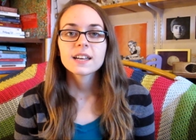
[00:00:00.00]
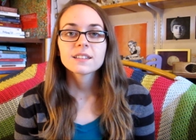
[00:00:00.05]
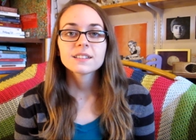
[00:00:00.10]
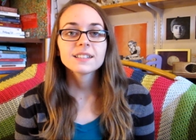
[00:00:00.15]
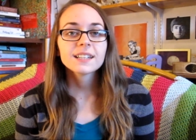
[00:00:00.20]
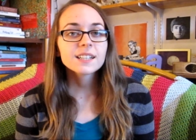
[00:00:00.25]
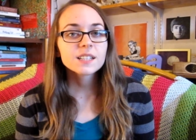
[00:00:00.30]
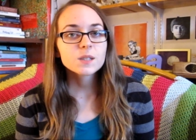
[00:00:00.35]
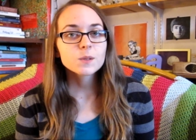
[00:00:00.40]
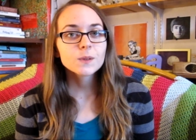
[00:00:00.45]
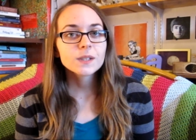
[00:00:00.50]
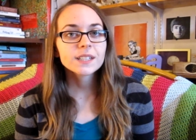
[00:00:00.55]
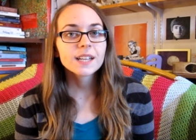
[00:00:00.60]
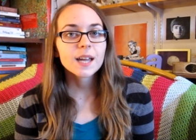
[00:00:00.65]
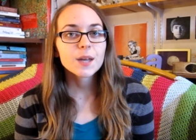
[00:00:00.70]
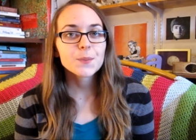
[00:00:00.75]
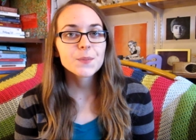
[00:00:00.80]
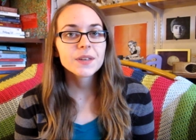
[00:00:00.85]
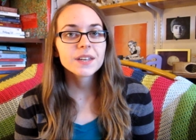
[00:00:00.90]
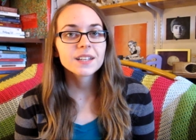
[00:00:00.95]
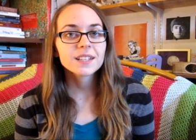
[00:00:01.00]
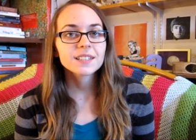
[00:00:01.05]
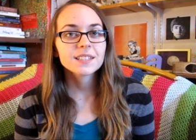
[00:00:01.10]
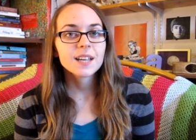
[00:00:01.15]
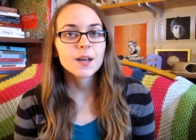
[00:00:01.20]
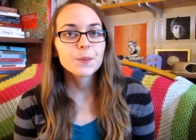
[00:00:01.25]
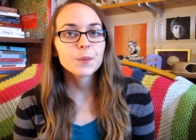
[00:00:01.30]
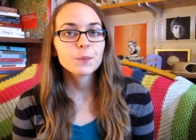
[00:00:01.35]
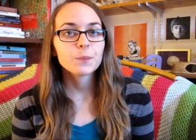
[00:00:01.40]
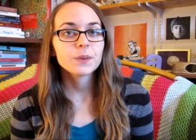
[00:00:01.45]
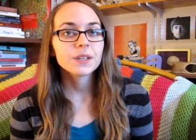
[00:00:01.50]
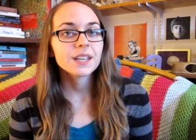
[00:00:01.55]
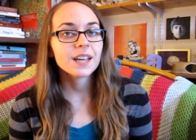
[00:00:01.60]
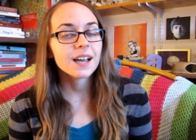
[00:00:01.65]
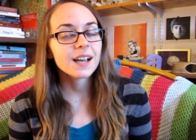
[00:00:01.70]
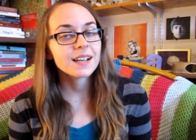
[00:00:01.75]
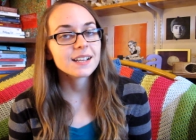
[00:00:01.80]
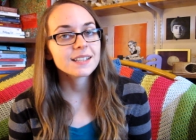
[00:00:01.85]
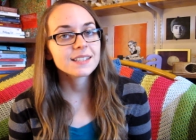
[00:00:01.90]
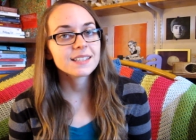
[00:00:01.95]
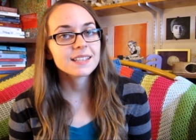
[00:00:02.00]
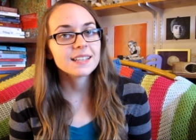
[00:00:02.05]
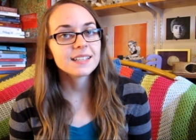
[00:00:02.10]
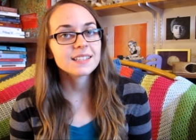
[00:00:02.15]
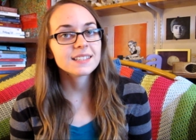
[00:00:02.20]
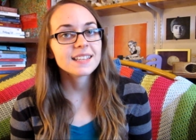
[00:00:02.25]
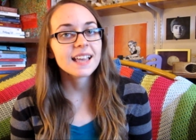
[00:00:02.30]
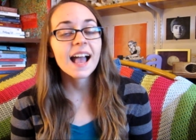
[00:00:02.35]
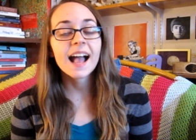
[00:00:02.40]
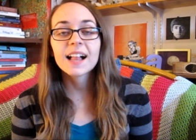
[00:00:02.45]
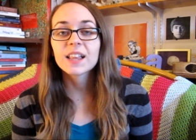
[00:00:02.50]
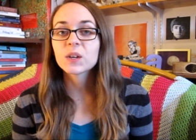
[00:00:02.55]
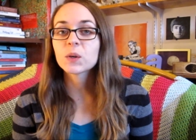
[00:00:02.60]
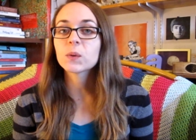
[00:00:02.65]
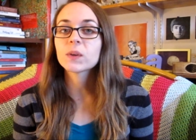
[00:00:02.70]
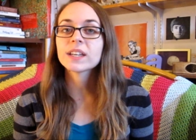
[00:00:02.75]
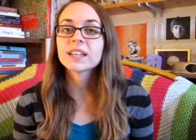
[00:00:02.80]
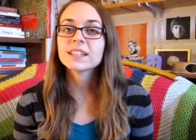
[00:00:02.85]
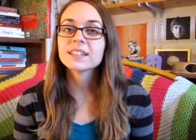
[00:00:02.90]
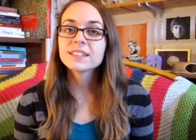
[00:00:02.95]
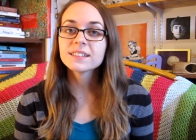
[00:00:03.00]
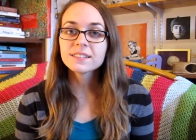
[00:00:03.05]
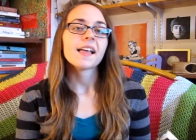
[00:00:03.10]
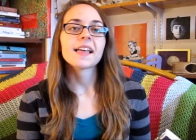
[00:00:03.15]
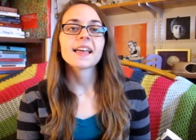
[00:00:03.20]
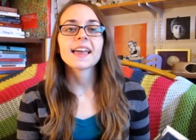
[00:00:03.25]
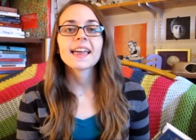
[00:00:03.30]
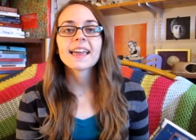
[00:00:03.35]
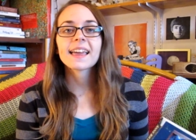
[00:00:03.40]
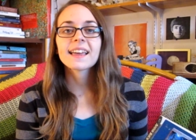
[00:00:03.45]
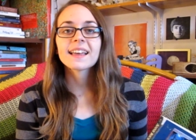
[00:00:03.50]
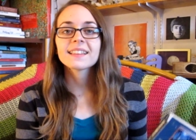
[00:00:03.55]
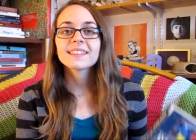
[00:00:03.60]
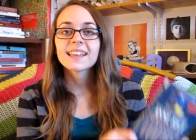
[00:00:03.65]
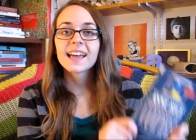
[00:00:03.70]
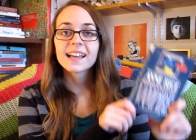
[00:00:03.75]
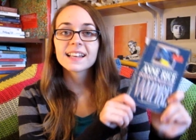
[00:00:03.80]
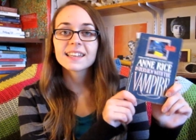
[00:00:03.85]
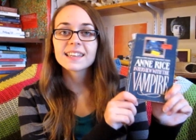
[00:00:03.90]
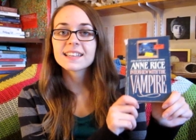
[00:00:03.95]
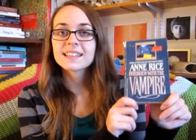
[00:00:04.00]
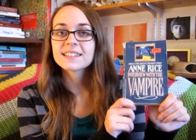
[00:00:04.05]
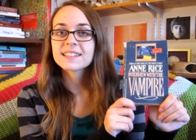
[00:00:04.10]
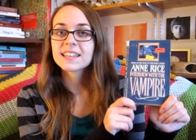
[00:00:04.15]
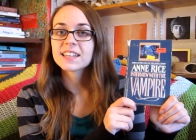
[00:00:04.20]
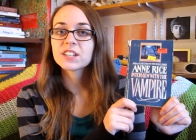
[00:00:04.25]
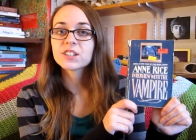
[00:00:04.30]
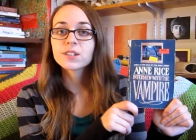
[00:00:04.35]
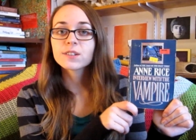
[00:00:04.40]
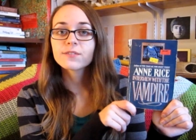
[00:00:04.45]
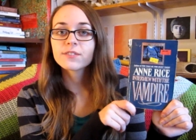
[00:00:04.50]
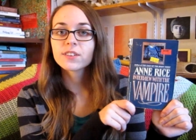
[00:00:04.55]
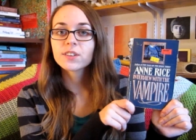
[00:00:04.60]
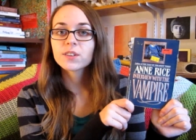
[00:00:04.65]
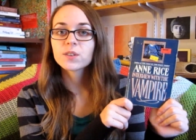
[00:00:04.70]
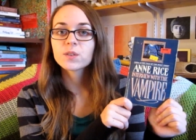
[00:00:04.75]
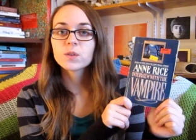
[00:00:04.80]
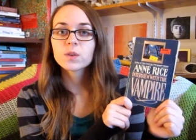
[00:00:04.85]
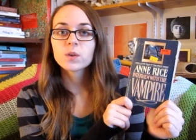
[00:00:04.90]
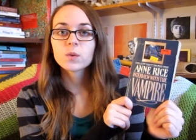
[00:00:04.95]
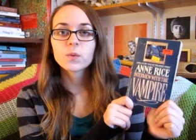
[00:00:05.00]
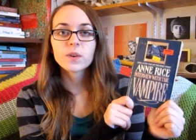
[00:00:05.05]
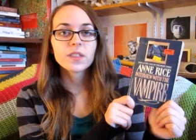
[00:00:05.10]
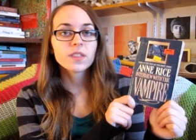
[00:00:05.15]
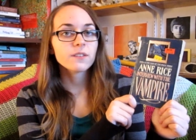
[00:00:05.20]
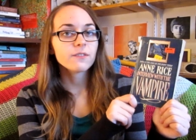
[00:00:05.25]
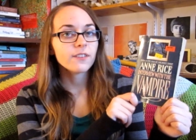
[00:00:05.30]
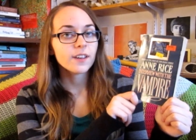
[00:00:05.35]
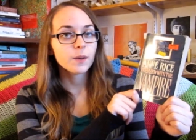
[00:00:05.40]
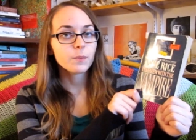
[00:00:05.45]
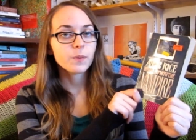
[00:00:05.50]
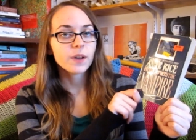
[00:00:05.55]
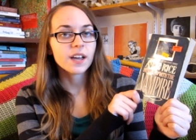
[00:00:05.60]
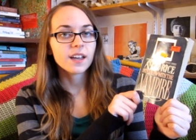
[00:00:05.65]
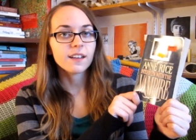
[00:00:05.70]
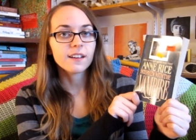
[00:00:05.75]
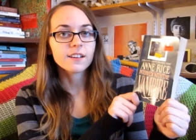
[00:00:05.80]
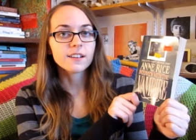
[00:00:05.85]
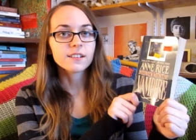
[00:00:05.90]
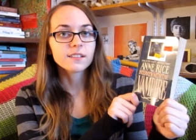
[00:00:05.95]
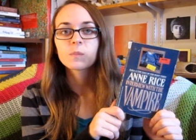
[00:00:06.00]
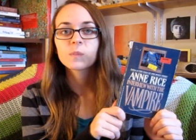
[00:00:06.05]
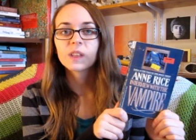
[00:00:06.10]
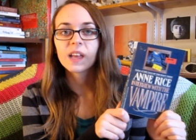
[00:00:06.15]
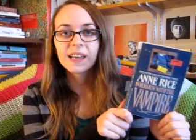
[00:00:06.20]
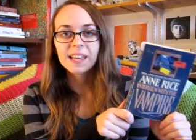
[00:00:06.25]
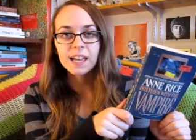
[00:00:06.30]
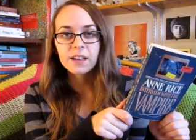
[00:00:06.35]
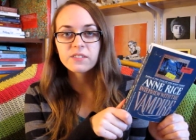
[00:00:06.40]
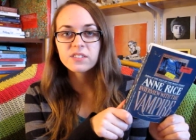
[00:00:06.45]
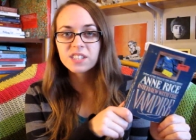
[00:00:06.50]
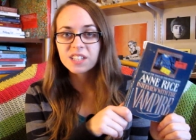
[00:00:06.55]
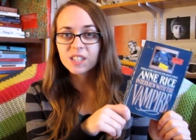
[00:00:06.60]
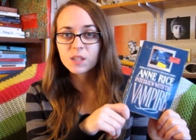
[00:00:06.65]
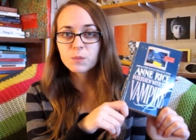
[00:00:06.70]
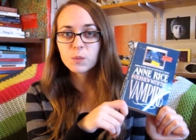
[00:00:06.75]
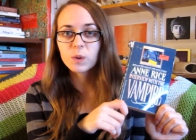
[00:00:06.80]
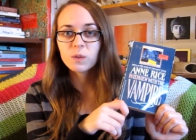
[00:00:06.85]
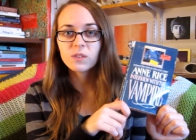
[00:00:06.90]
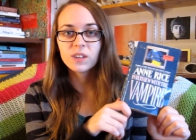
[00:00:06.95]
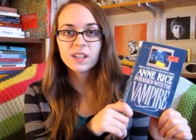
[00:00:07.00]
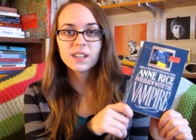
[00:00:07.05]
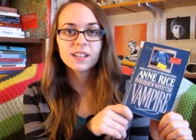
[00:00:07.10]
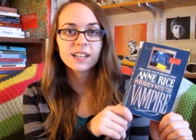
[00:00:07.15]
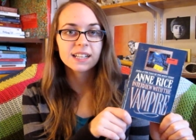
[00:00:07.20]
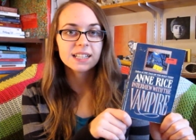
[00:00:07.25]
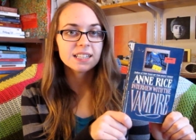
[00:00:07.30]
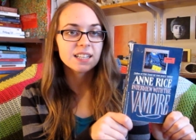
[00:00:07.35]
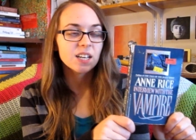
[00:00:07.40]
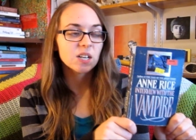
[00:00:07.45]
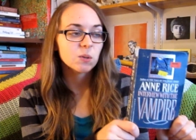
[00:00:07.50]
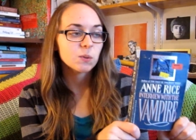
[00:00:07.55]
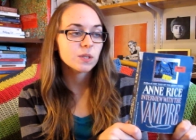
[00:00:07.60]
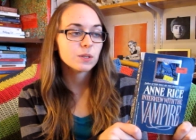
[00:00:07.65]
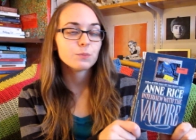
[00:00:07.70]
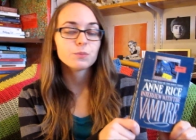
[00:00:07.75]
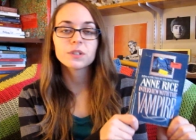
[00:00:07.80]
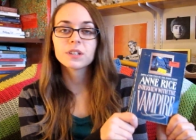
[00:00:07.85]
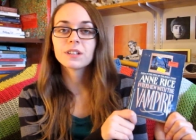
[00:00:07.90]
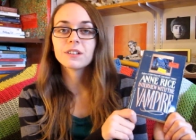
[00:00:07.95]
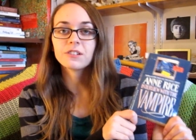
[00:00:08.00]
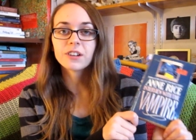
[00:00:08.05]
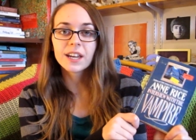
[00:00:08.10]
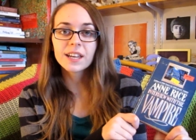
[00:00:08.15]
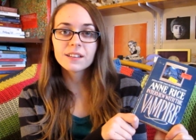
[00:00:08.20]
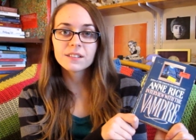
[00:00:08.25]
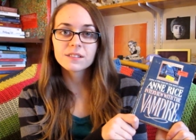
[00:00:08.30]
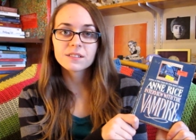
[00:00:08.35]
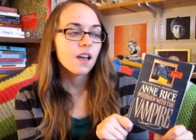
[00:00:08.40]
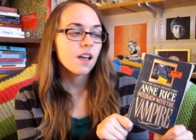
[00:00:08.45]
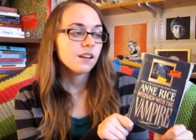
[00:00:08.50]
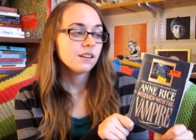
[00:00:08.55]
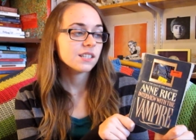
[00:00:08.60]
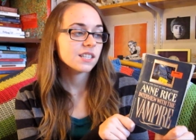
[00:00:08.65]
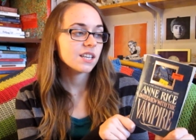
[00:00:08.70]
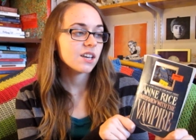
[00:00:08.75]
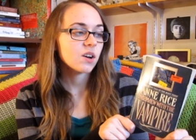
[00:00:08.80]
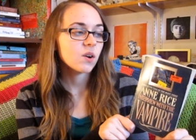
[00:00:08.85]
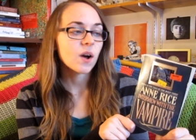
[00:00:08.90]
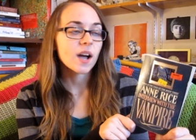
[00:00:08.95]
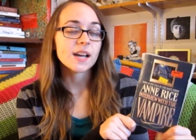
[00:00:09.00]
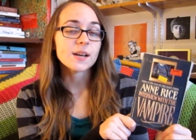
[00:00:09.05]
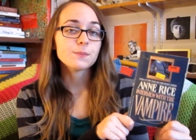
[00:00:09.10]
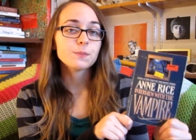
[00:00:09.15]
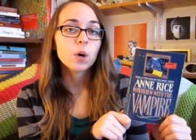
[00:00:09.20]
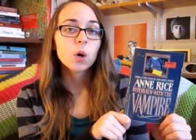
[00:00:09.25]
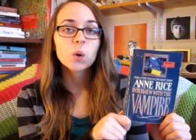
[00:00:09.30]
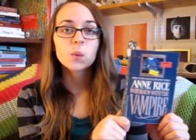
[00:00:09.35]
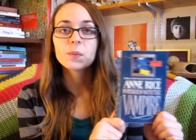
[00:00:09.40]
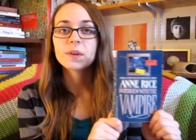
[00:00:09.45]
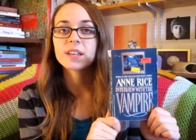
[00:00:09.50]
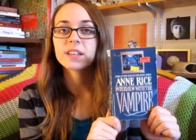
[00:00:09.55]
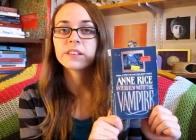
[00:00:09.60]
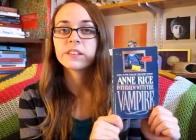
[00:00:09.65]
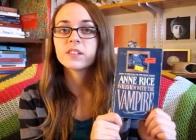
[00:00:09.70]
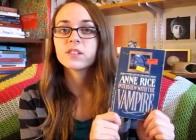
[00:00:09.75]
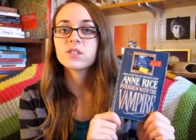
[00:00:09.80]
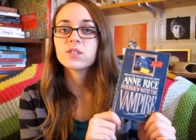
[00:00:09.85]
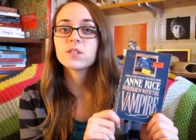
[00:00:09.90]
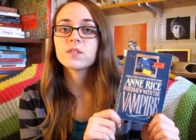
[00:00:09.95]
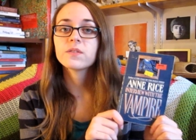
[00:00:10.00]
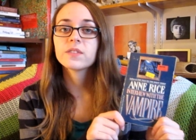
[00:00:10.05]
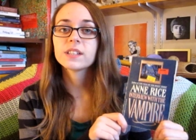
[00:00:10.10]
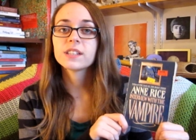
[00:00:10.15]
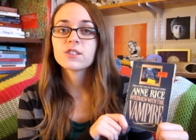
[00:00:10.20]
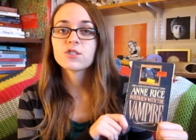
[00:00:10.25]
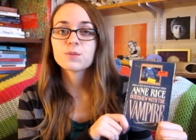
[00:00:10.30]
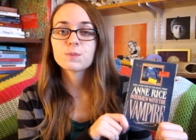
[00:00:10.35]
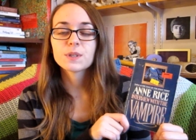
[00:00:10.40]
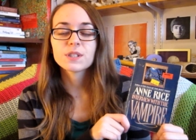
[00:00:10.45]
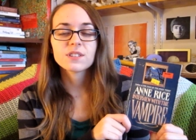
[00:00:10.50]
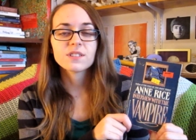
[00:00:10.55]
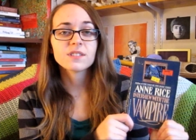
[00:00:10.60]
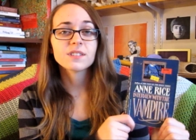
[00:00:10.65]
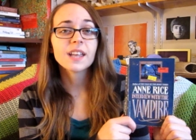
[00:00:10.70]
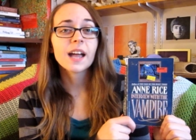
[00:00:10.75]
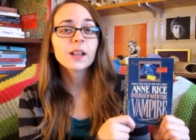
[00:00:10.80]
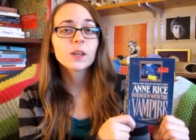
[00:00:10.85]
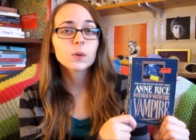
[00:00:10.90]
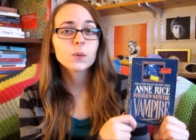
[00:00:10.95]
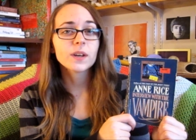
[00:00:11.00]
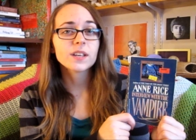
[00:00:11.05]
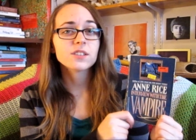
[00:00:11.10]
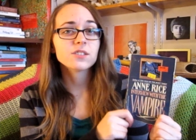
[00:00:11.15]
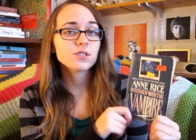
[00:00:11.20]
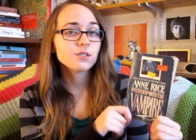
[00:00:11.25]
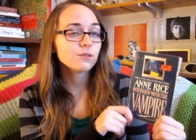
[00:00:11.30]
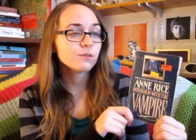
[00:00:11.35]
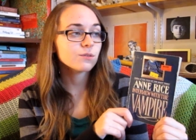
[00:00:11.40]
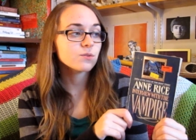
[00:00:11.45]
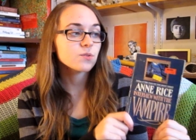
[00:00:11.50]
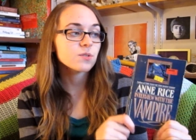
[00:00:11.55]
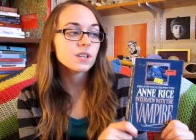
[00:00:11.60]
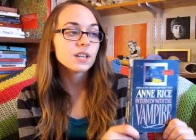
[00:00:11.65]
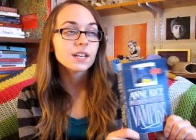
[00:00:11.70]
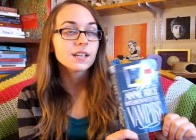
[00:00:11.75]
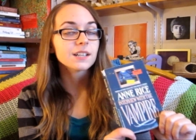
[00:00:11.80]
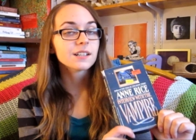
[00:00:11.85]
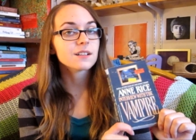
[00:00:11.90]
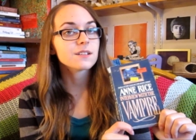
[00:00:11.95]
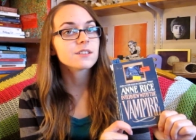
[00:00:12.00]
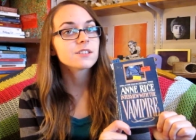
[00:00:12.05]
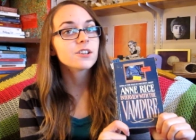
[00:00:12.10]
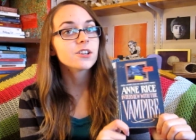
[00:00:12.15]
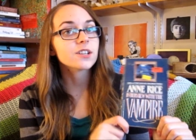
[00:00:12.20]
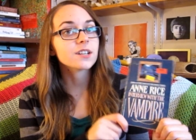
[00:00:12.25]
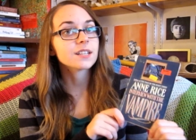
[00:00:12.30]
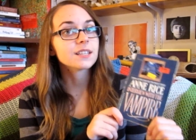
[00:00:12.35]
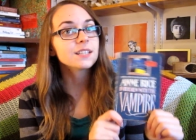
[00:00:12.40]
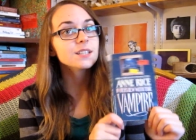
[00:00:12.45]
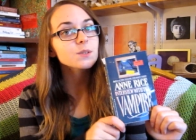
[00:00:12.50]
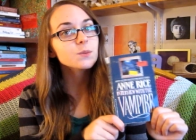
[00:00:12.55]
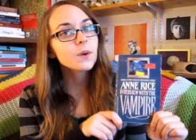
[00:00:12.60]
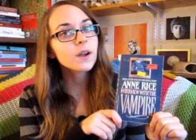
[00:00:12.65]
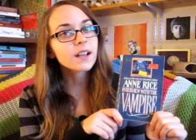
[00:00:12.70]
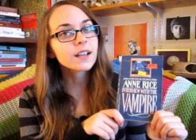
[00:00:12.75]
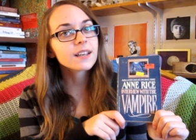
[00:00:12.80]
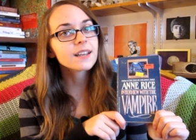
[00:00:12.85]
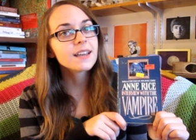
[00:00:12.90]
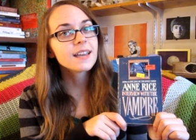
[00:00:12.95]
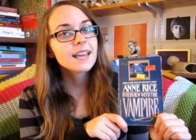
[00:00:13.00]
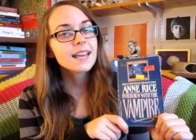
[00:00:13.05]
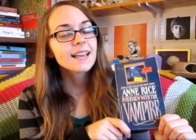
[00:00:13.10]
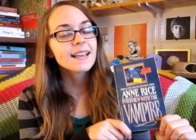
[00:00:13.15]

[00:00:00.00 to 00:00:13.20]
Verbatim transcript: The next one I picked up because it's Halloween, and that is Interview with the Vampire. I have seen the movie and thought it was pretty great, so I'm hoping to finish Mrs. Dalloway soon so that I can start on this one